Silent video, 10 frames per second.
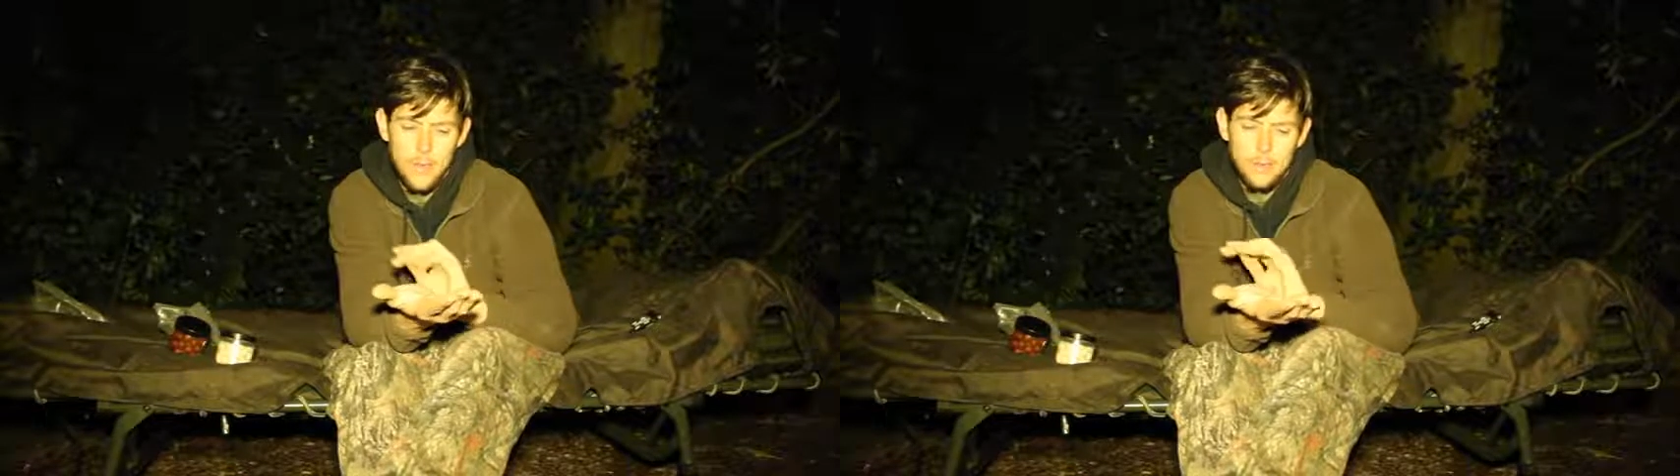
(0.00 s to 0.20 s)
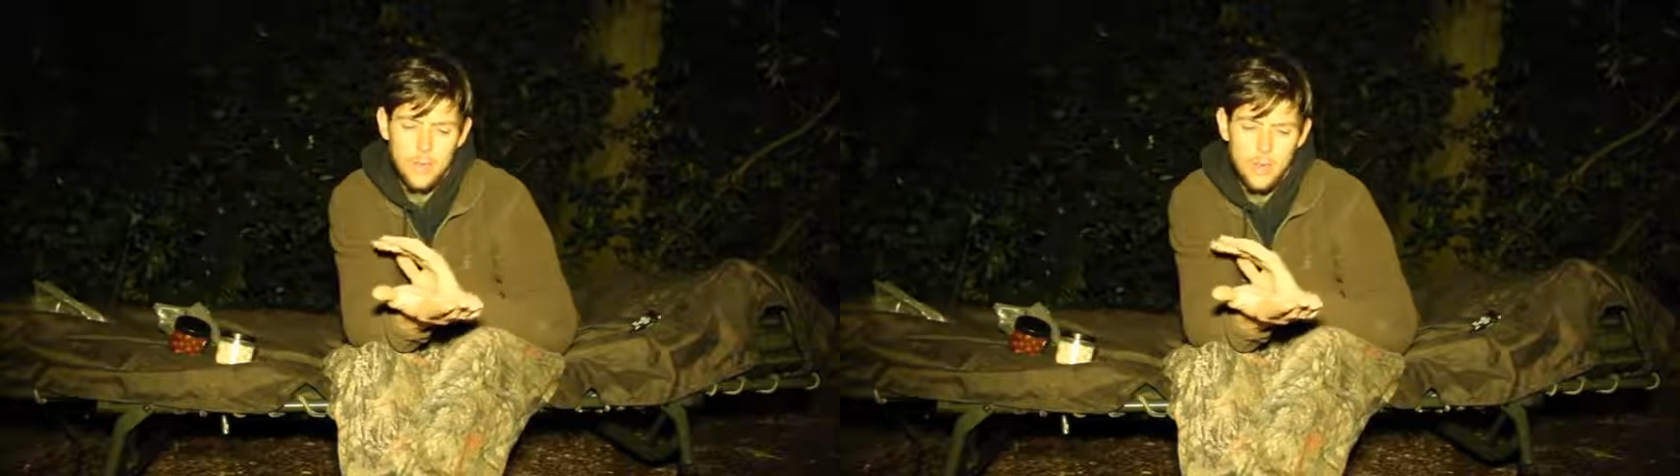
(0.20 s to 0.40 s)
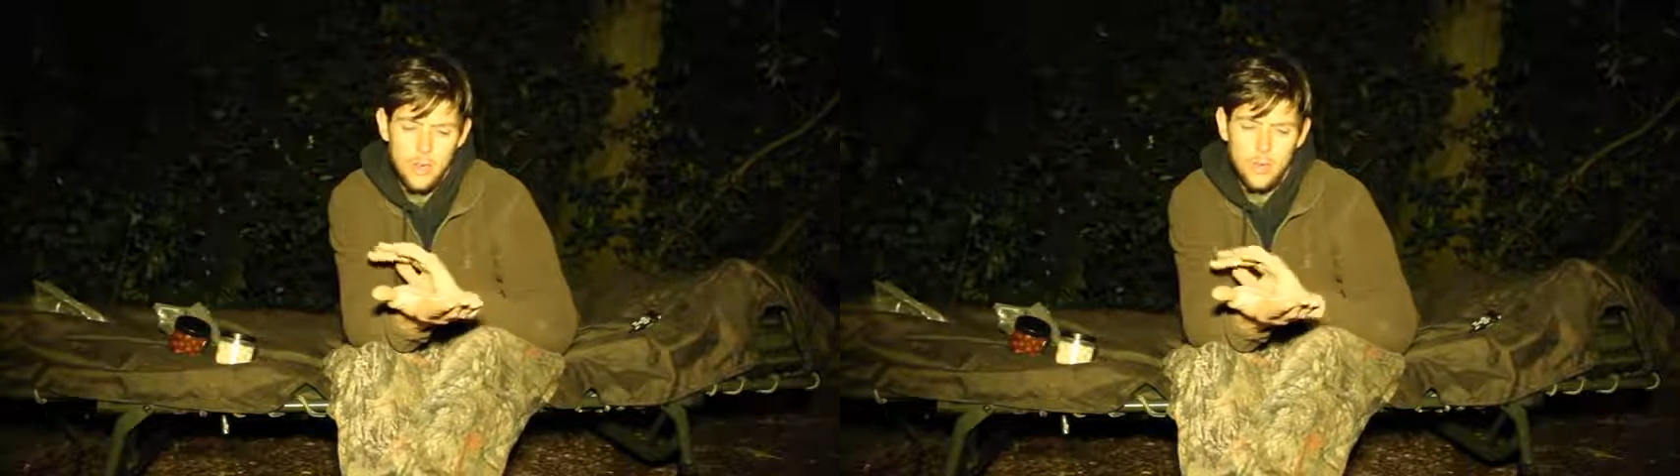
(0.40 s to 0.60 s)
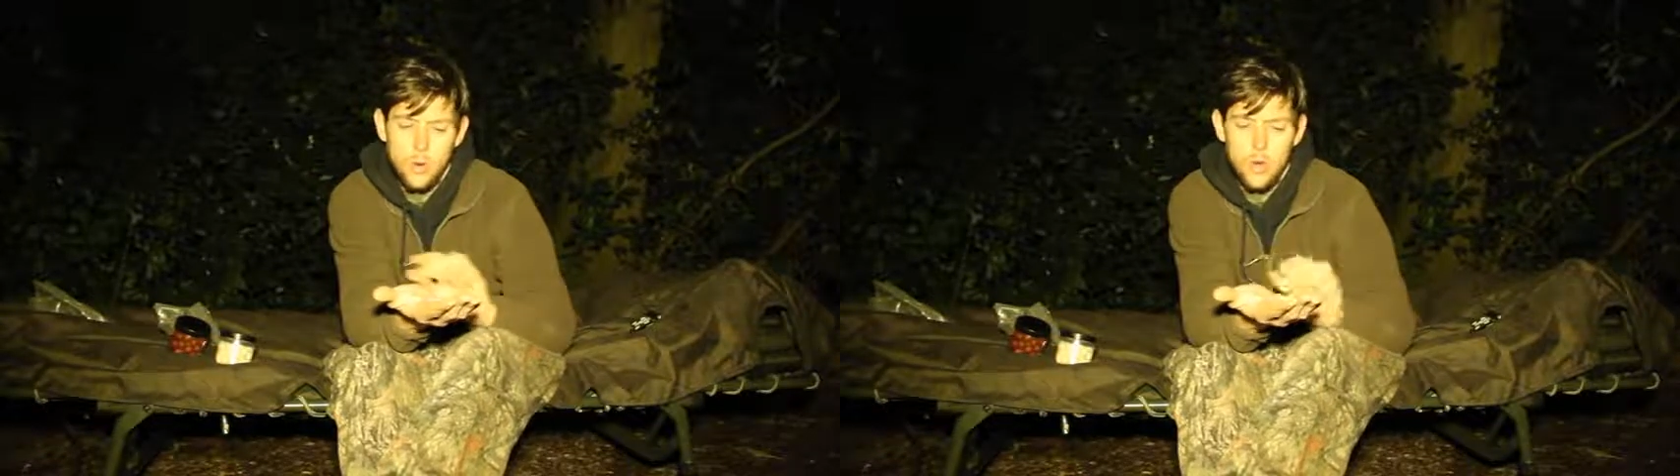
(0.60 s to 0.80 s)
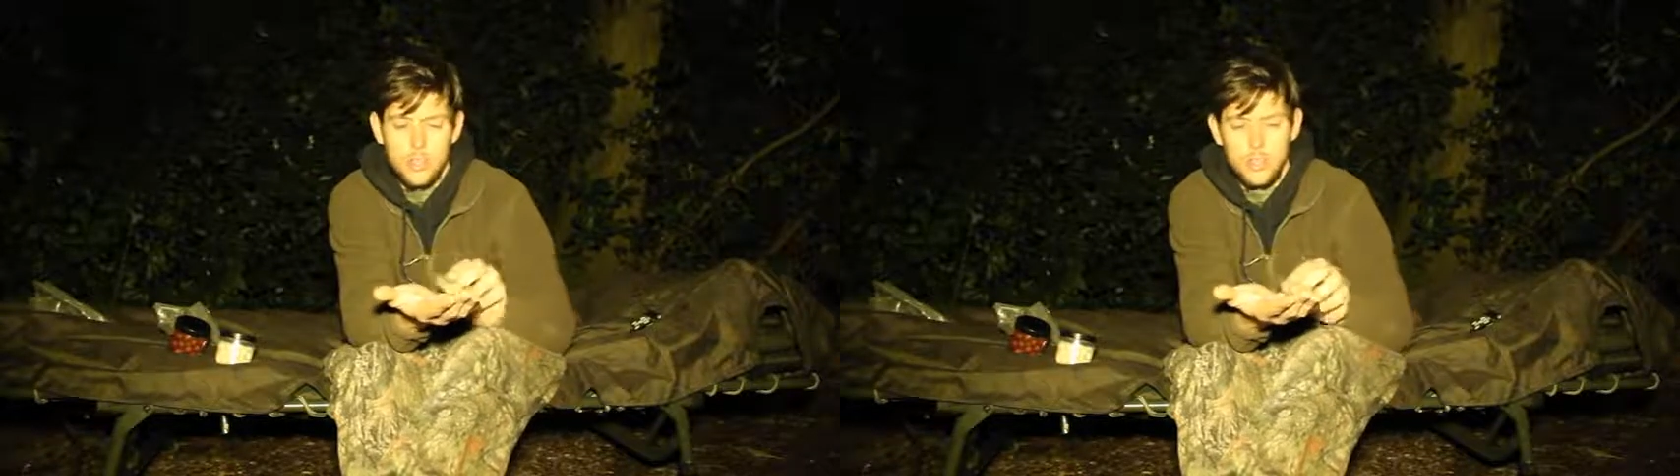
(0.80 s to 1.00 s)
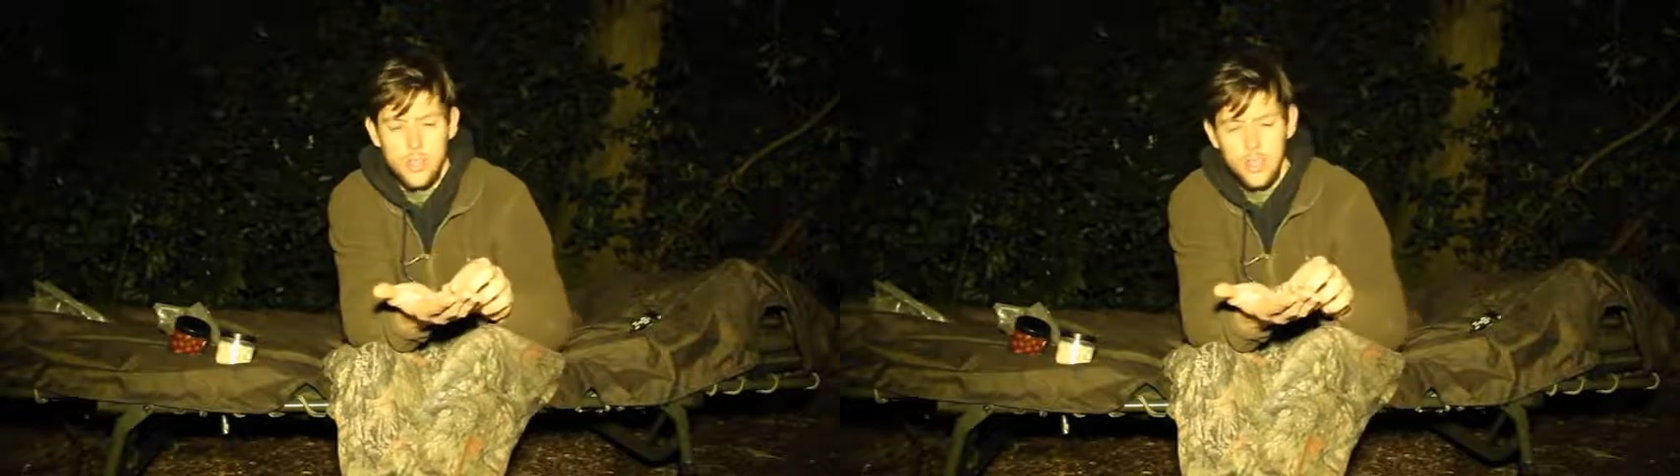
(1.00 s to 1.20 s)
absolutely quality